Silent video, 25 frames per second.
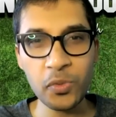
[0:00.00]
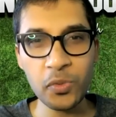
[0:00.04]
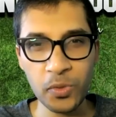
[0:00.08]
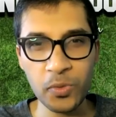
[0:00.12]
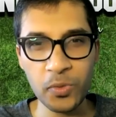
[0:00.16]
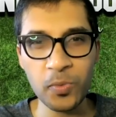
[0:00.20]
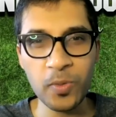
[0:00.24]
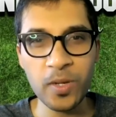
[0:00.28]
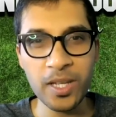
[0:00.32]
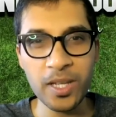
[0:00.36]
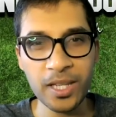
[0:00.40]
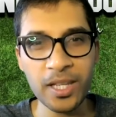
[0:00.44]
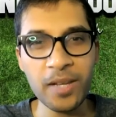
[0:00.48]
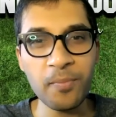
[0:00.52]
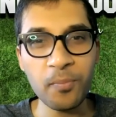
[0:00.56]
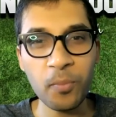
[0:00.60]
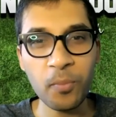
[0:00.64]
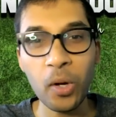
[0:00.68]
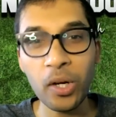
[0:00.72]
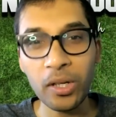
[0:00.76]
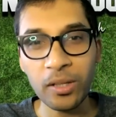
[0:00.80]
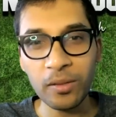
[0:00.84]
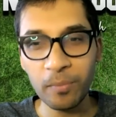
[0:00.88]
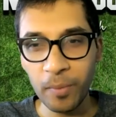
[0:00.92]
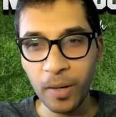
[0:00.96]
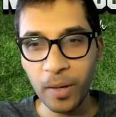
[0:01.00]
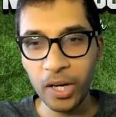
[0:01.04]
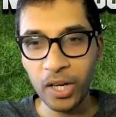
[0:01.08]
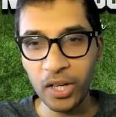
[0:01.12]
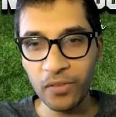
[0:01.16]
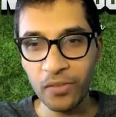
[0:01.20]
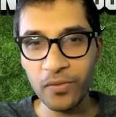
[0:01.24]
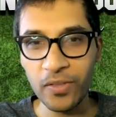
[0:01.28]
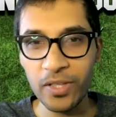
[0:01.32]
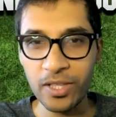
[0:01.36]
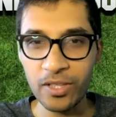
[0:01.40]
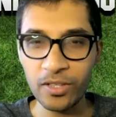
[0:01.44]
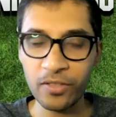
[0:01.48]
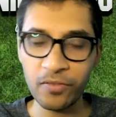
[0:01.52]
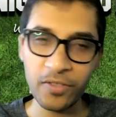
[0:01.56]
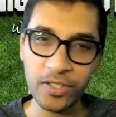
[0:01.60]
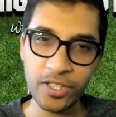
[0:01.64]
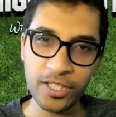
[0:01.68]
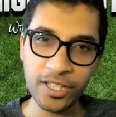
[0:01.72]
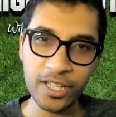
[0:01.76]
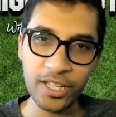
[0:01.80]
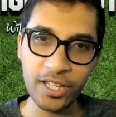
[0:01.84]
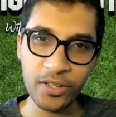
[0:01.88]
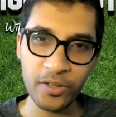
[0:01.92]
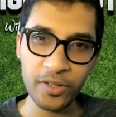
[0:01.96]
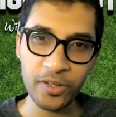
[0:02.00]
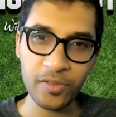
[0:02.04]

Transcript: was really the important part of his tenure.